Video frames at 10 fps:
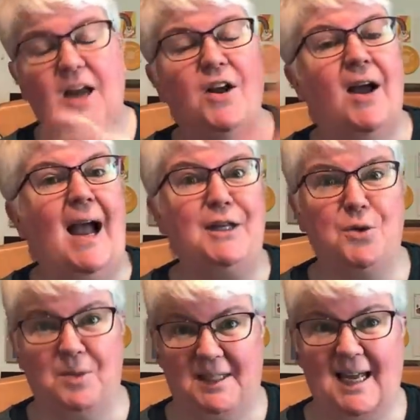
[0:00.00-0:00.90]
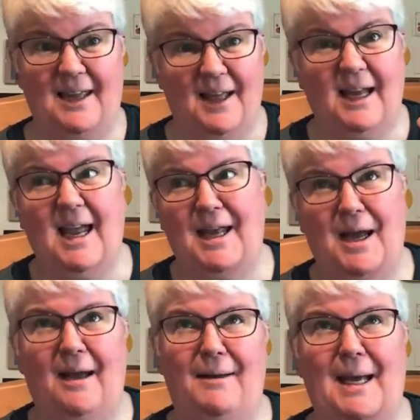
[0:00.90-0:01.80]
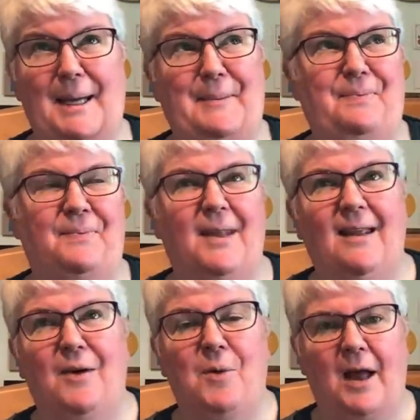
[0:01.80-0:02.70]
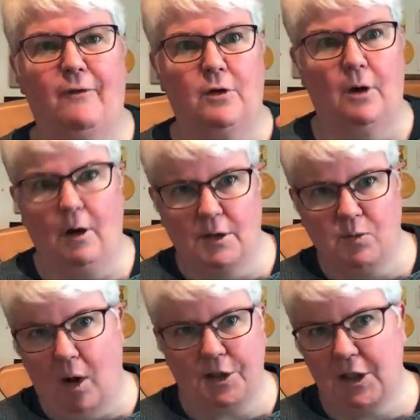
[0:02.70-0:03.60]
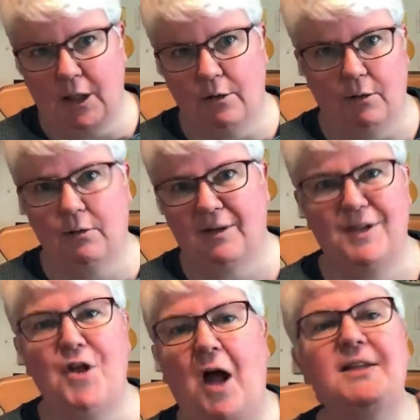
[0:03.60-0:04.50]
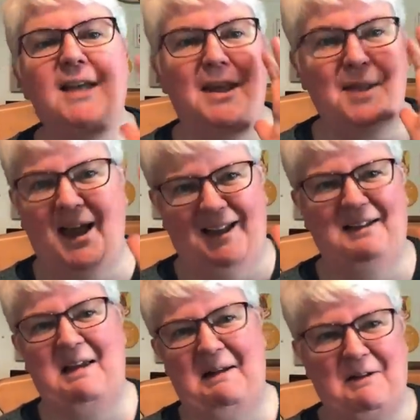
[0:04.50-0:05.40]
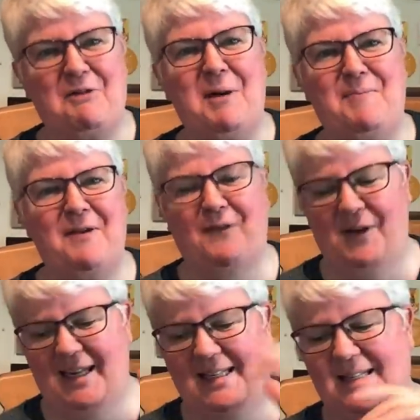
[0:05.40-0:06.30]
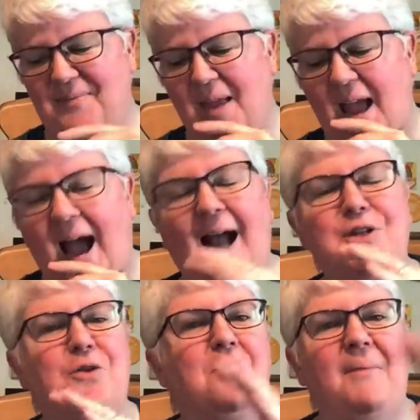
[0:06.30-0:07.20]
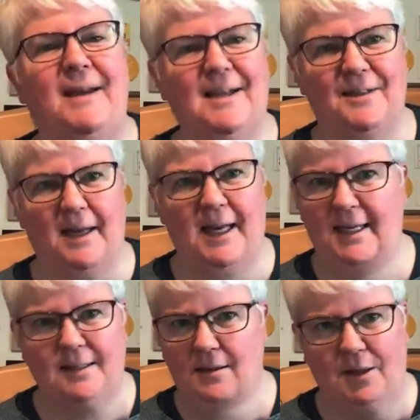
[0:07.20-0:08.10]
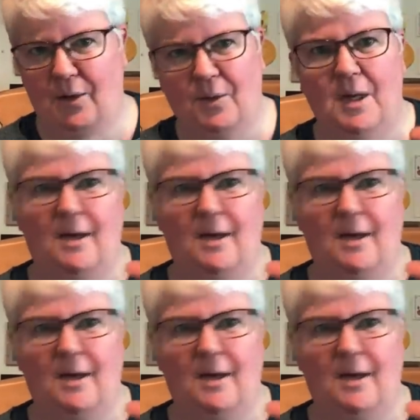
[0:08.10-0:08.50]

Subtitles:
Now, I don't say that in a way of God's watching you, not in a creepy voice. I don't mean it that he's, you know,